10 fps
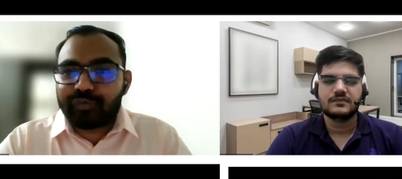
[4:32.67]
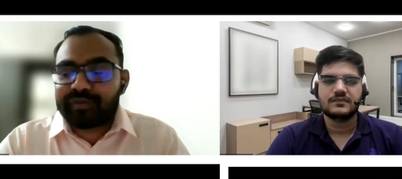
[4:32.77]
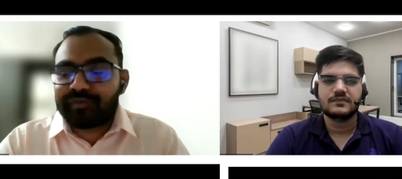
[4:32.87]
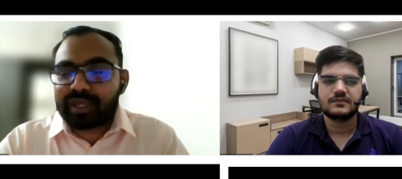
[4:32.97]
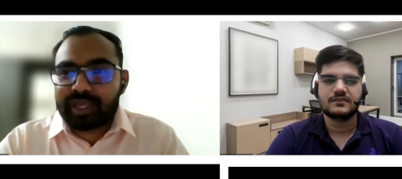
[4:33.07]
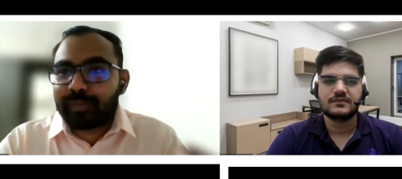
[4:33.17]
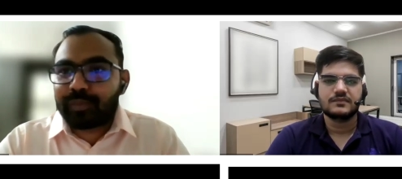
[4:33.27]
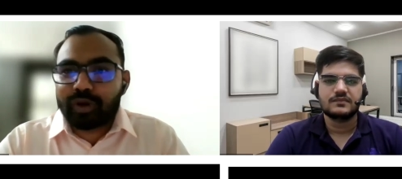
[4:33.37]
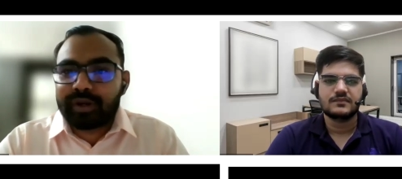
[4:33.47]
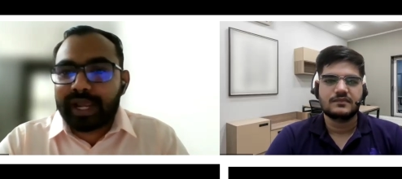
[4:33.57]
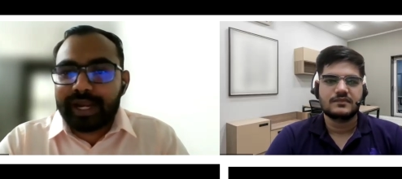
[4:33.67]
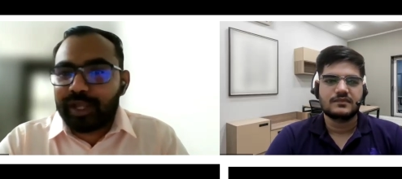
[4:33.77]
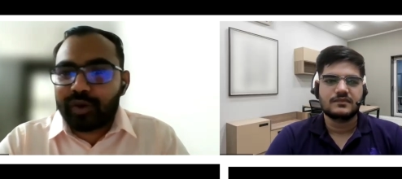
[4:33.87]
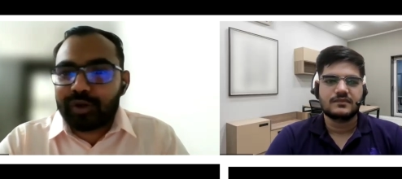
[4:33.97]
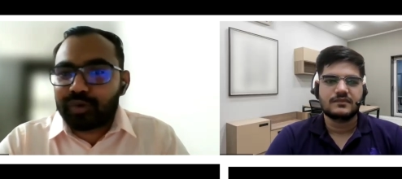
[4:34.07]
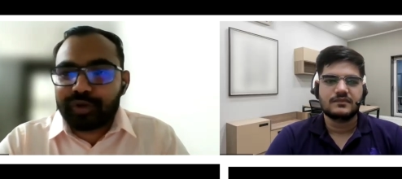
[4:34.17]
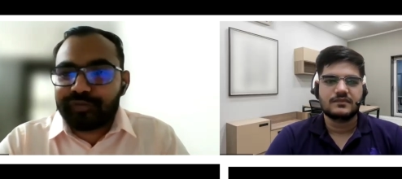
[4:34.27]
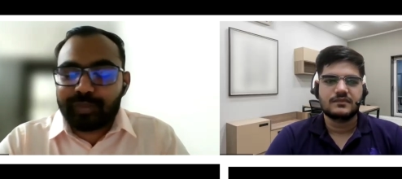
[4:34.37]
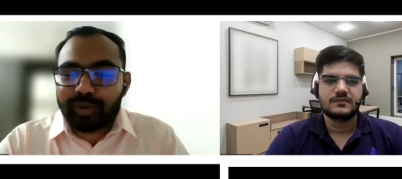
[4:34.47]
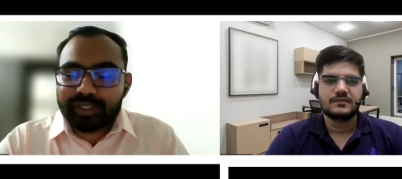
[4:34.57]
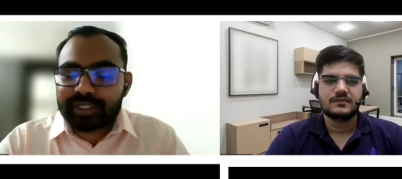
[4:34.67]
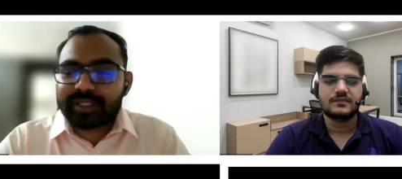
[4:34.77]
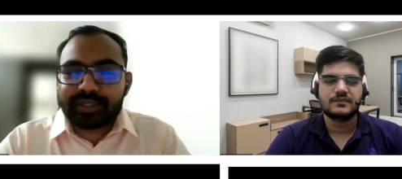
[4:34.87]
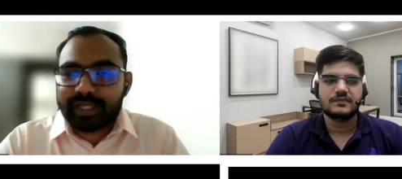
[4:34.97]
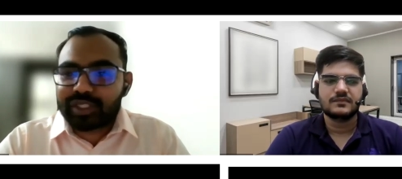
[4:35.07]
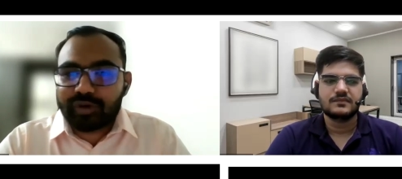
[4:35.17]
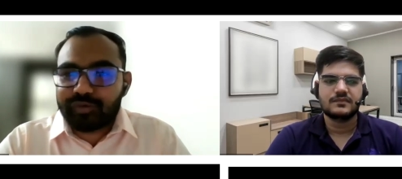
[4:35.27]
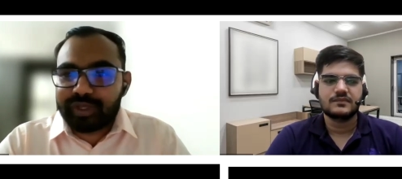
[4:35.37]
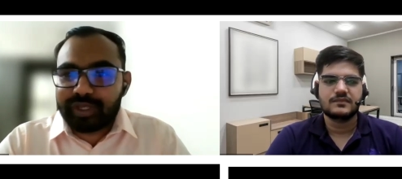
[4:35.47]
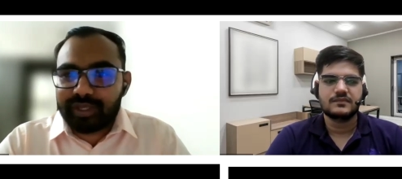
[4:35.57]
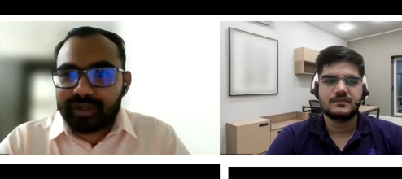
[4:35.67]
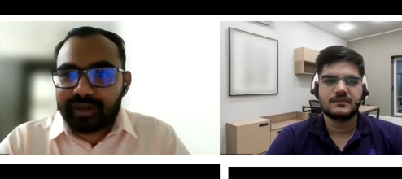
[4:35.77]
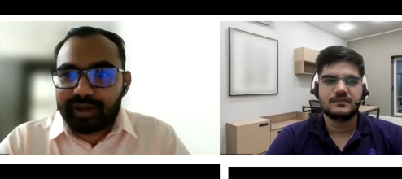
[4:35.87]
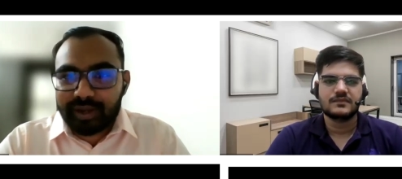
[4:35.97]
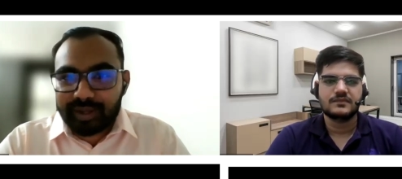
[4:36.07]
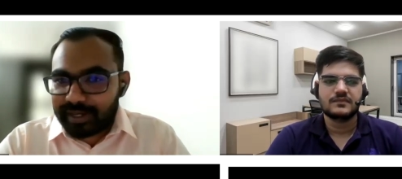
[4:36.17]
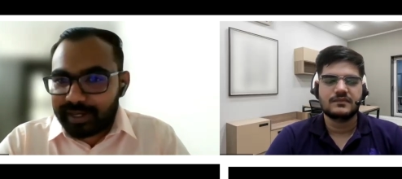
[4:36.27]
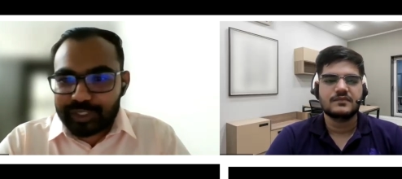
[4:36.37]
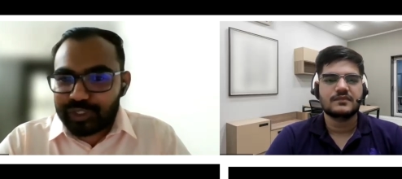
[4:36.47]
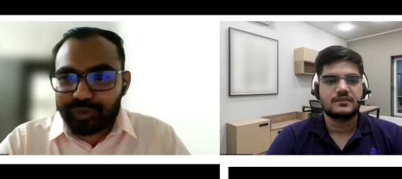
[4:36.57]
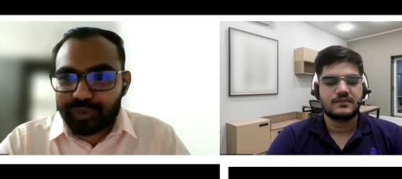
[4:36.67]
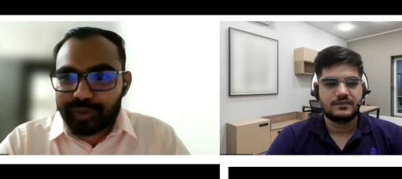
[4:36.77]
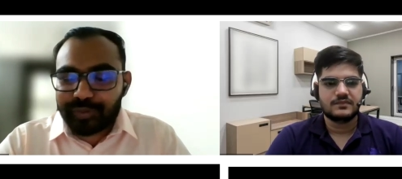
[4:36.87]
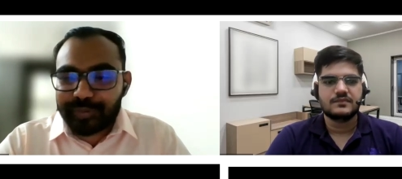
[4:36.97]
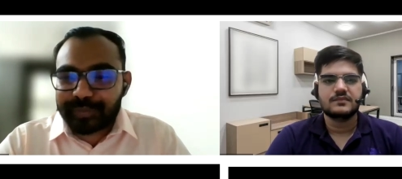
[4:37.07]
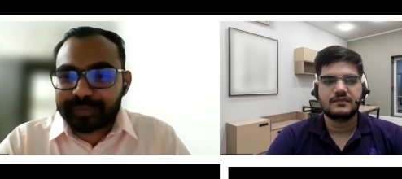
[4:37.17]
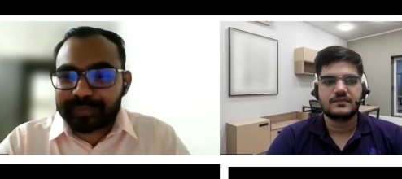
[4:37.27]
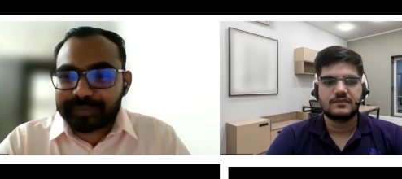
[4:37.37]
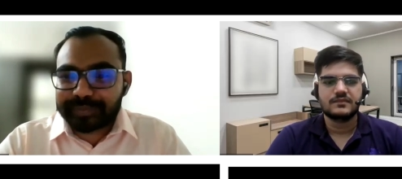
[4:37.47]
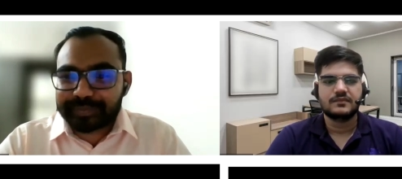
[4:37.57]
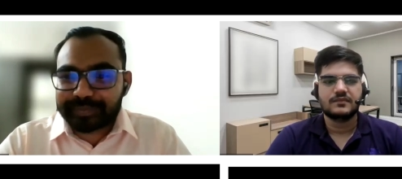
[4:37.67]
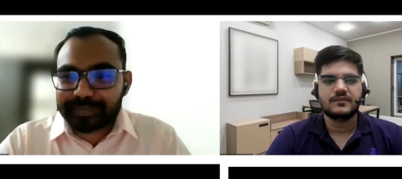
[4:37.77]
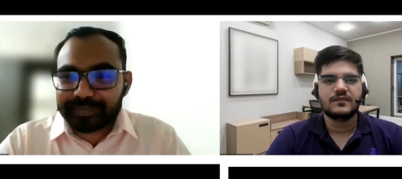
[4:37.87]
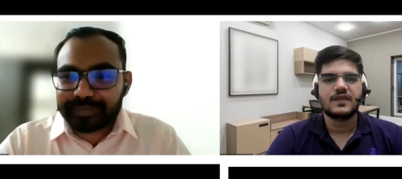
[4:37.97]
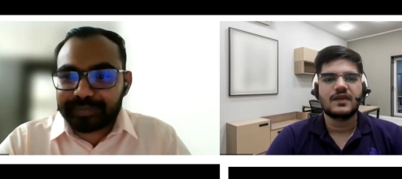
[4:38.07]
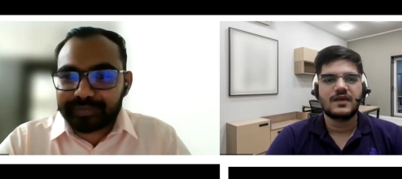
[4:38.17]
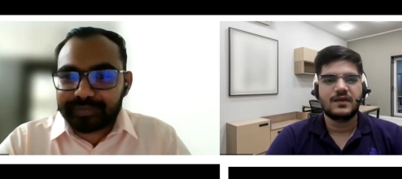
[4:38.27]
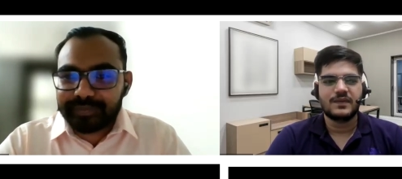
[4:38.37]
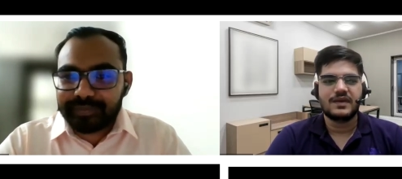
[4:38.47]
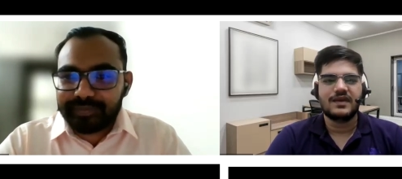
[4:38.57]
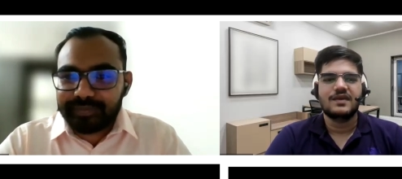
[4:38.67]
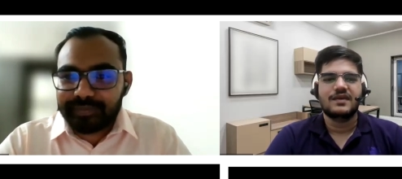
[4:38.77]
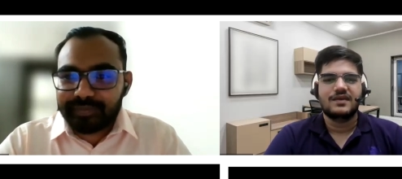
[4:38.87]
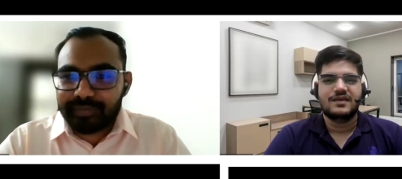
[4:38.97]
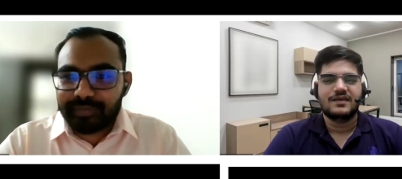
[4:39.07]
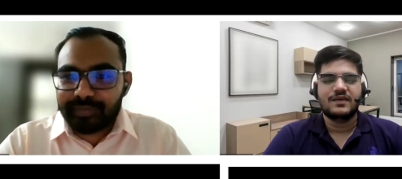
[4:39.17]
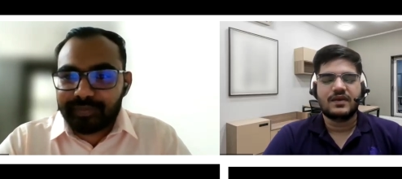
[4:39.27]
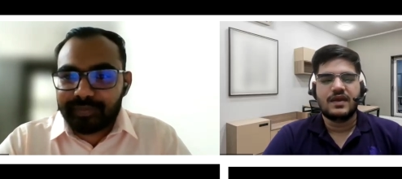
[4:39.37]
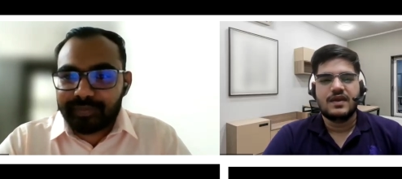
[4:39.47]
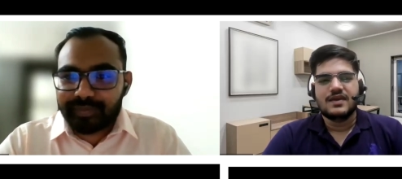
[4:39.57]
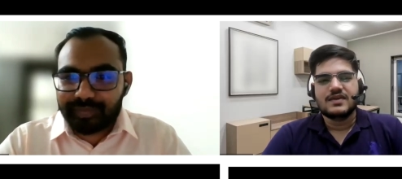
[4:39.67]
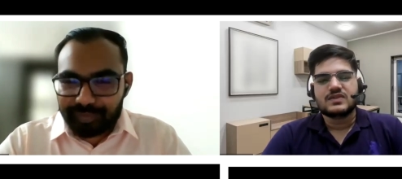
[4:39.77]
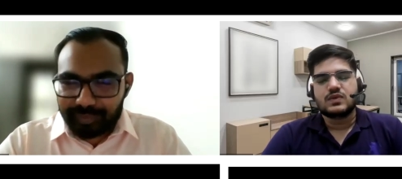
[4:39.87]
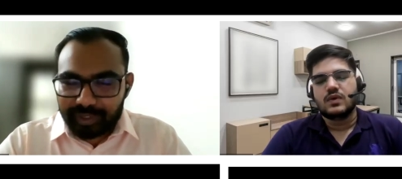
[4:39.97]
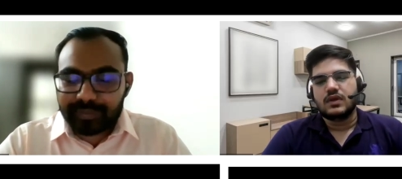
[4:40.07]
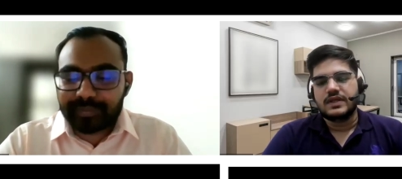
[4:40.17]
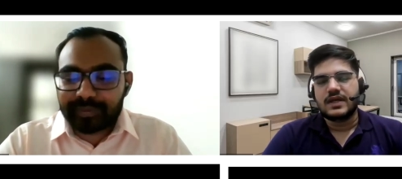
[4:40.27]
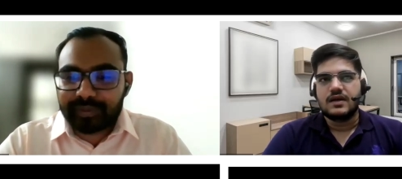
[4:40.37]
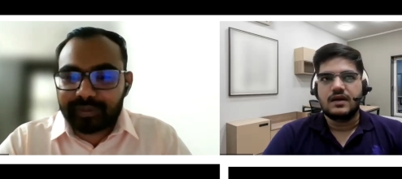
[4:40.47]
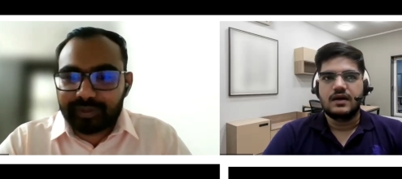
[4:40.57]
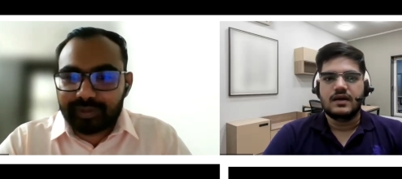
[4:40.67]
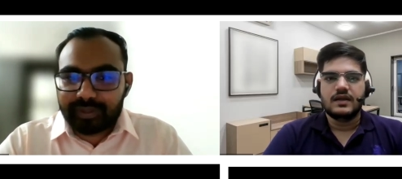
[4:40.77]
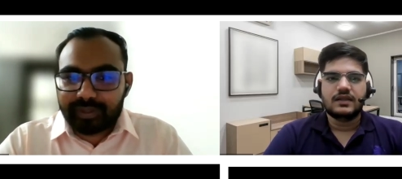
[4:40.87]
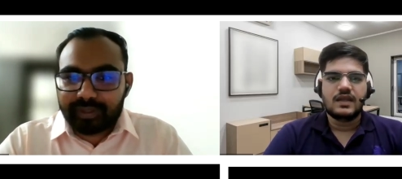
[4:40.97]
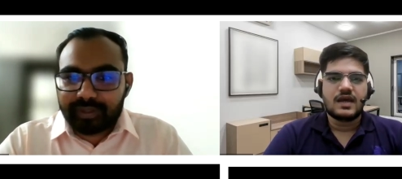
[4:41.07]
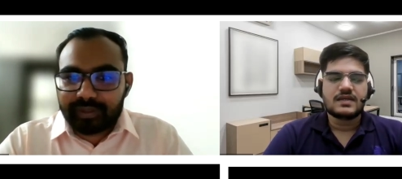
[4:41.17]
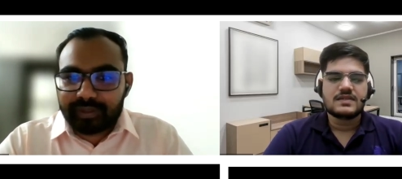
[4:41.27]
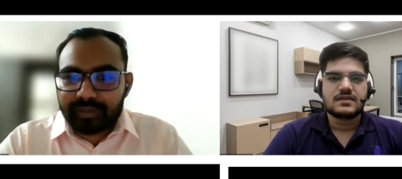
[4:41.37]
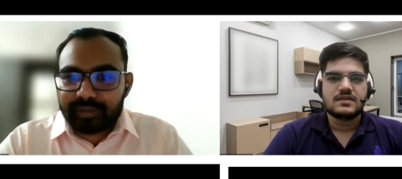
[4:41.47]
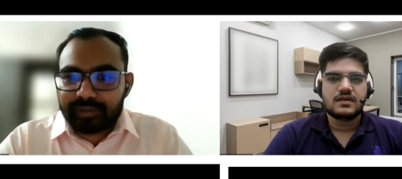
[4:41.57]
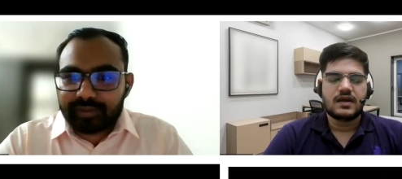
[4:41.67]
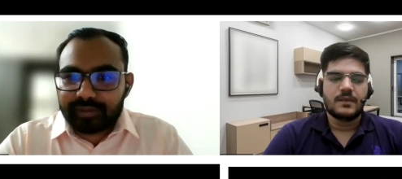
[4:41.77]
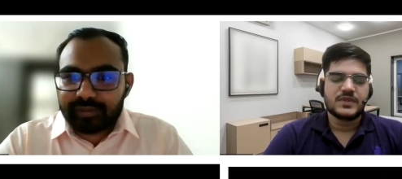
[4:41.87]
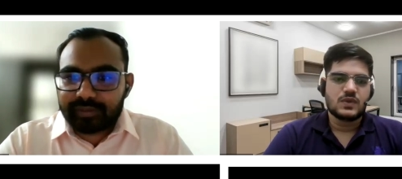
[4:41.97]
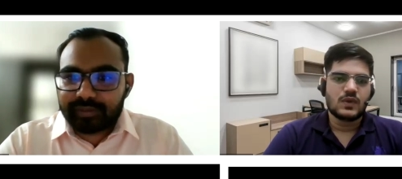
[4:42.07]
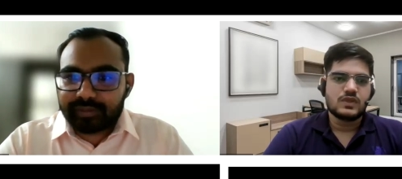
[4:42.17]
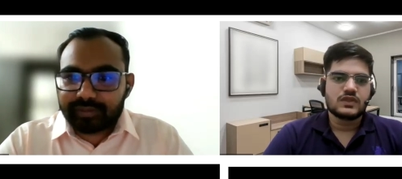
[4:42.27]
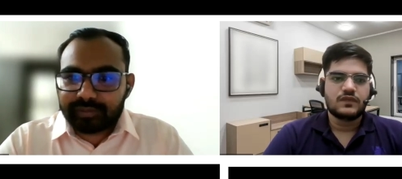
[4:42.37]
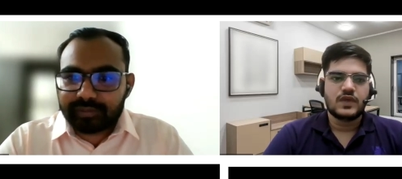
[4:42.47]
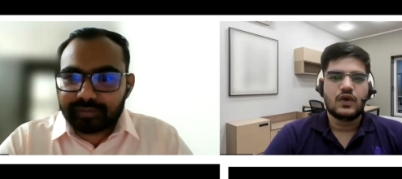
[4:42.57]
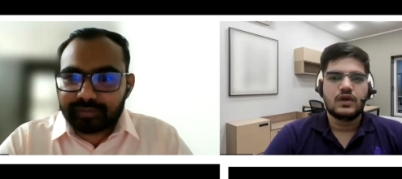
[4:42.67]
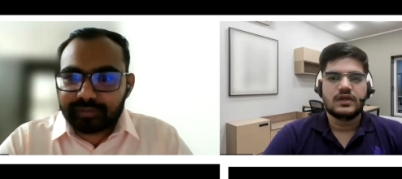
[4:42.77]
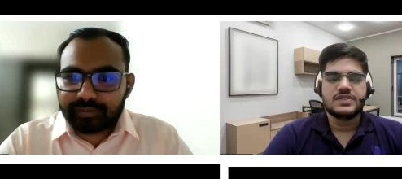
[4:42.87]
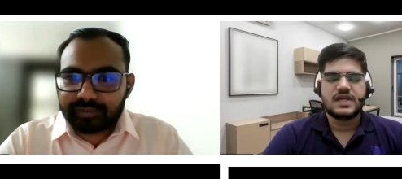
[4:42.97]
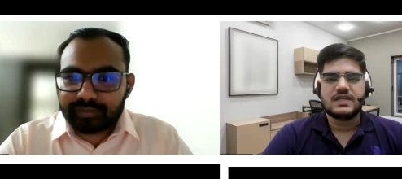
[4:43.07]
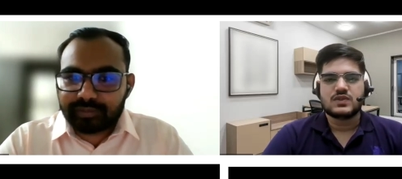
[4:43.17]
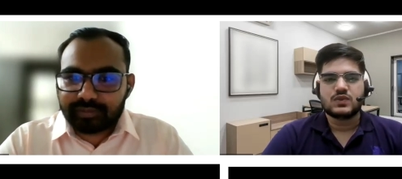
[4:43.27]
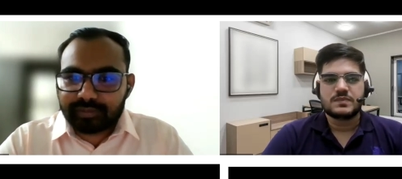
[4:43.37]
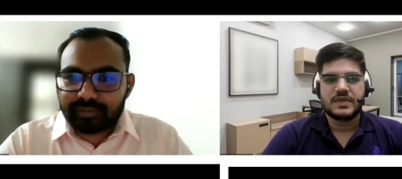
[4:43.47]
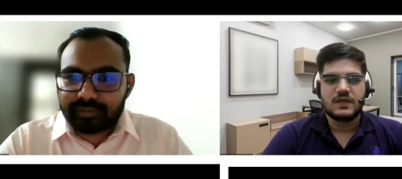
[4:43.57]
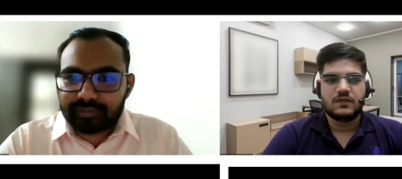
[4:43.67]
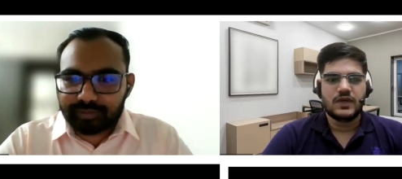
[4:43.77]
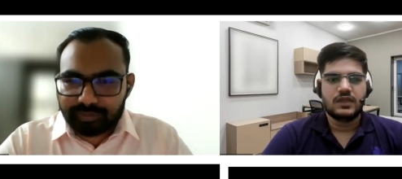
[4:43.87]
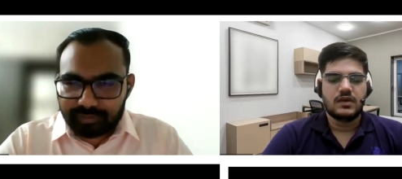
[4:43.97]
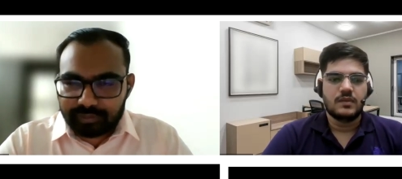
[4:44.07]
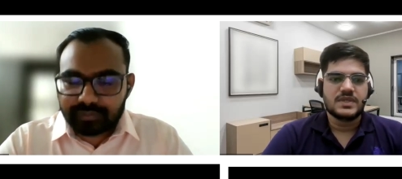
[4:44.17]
Speaker 1: you know, we, we kept on adding on different projects, and that's how we are an NGO now.
Speaker 2: Okay, okay. So yeah, uh, in the last uh, episode also we got a chance to speak with uh,